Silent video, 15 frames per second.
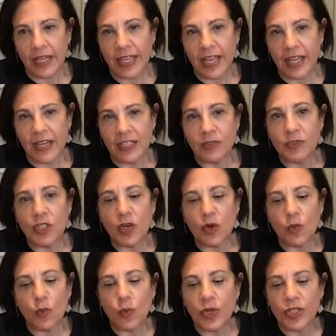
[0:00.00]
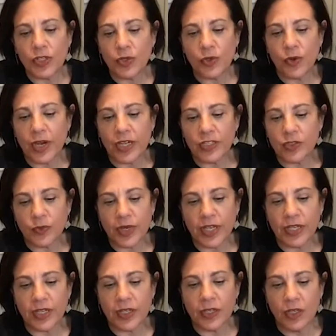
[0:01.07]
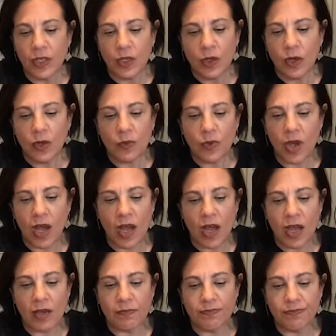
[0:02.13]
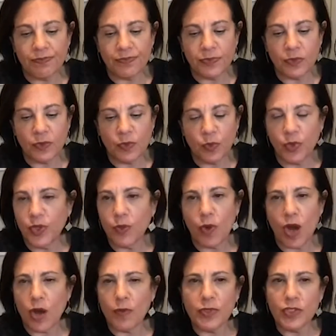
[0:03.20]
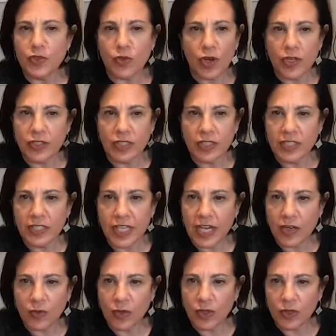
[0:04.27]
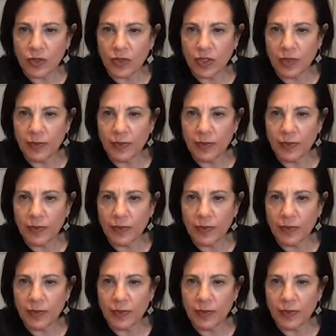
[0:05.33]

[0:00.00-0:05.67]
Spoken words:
I get it. So when you graduated, were you always drawn to the tech world?